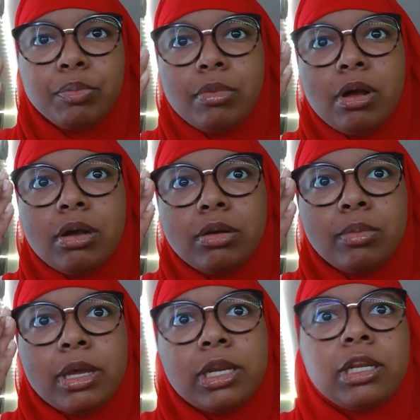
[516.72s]
And
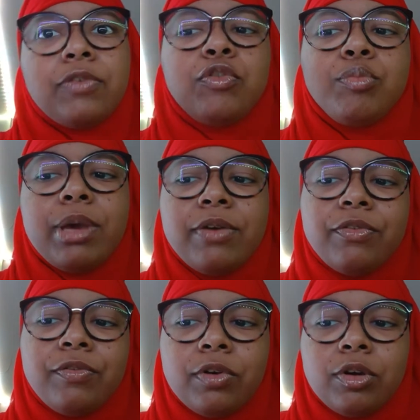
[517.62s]
then if you pay for
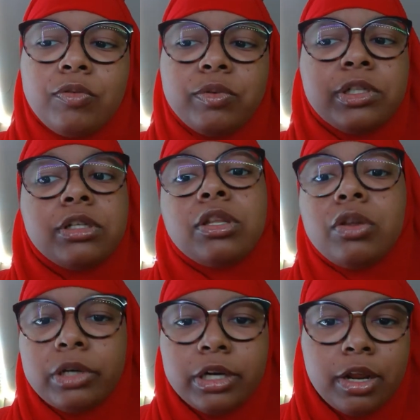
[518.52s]
Verve, which is a
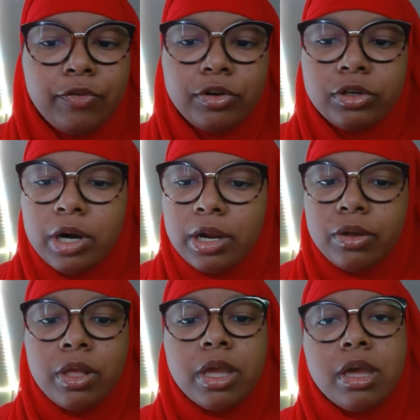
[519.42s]
30-day free trial,
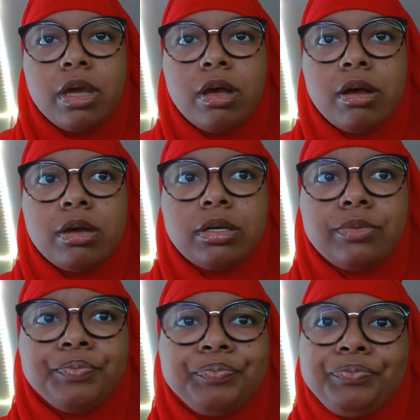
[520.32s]

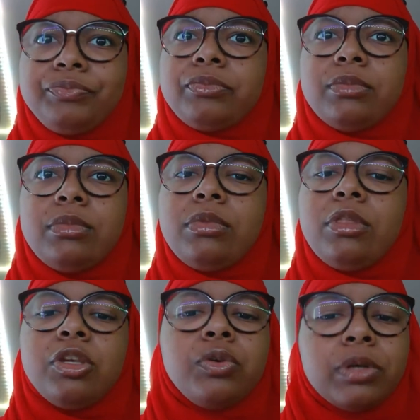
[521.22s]

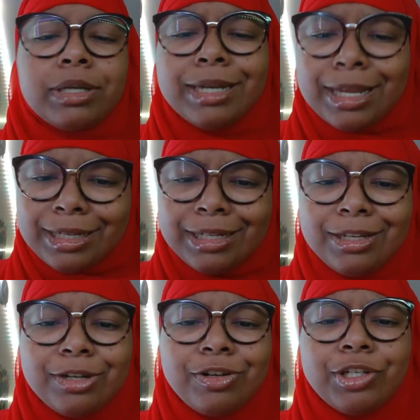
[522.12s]
you can connect it to your
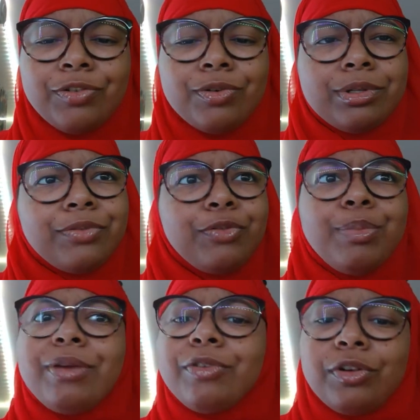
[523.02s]
Crunchyroll. If you
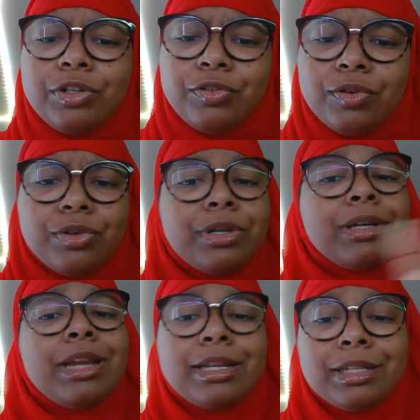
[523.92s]
pay for Crunchyroll, you can
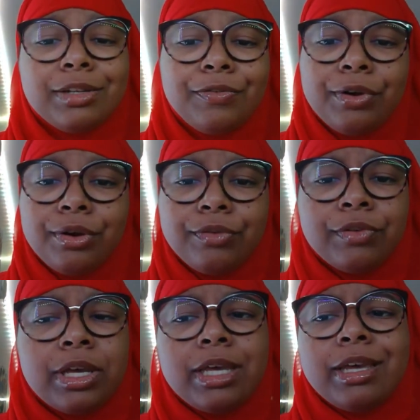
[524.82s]
connect it to Verve,
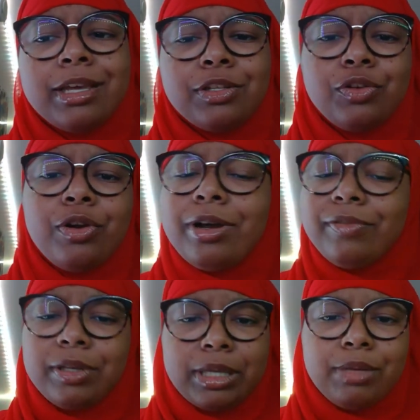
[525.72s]
so you don't have
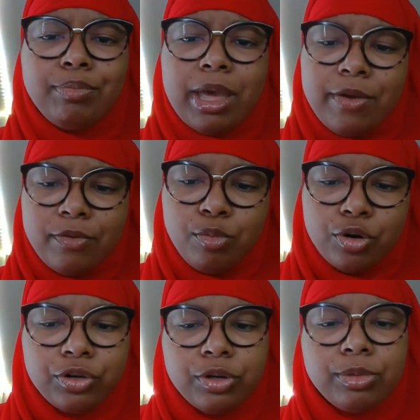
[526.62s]
to pay for more
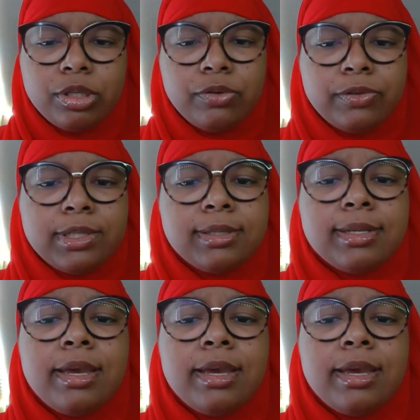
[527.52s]
streaming services.